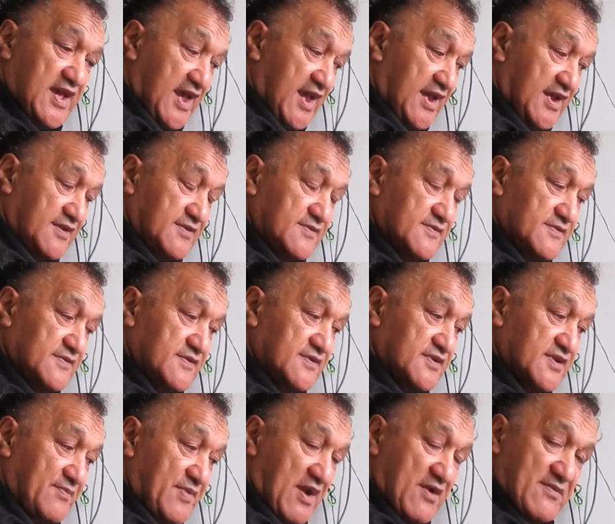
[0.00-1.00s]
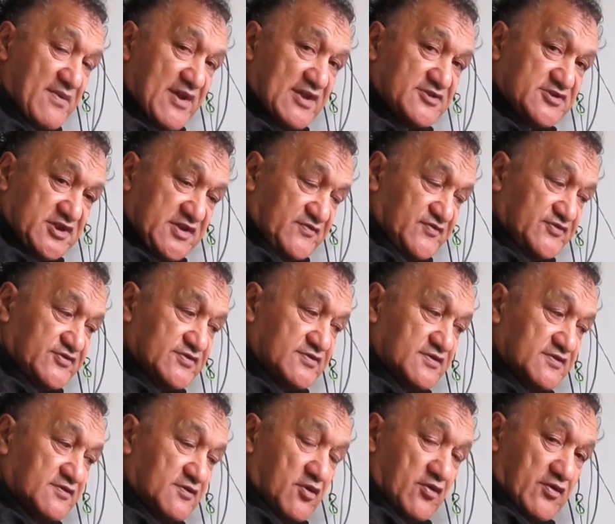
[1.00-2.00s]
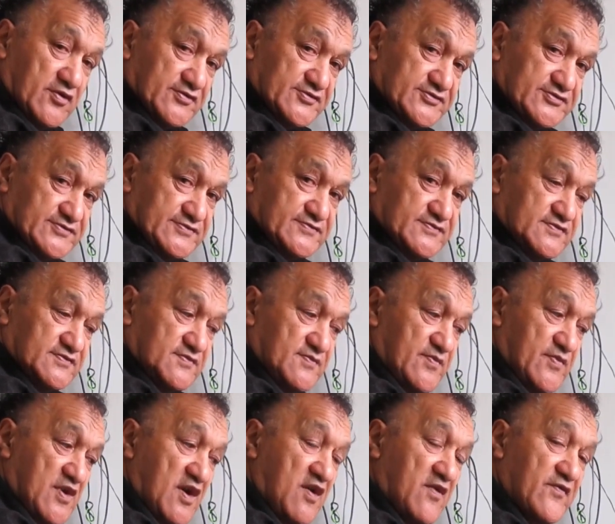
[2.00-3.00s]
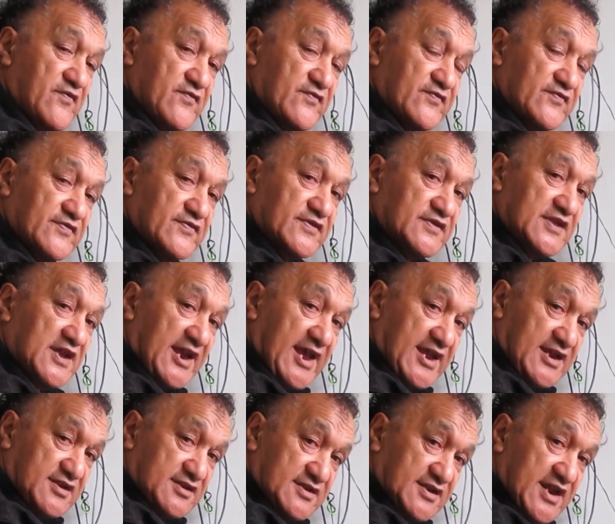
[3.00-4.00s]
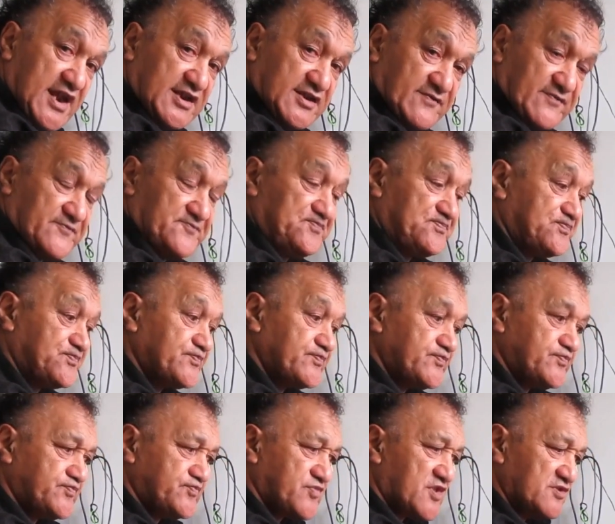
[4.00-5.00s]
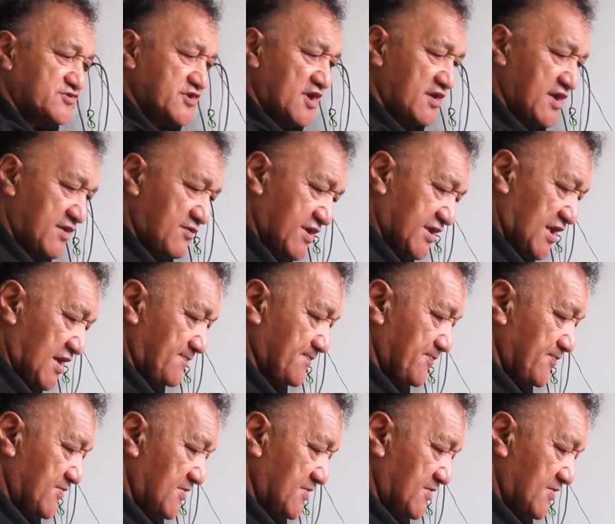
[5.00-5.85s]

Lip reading: and the paramount chief's laws of the land native. So here we go.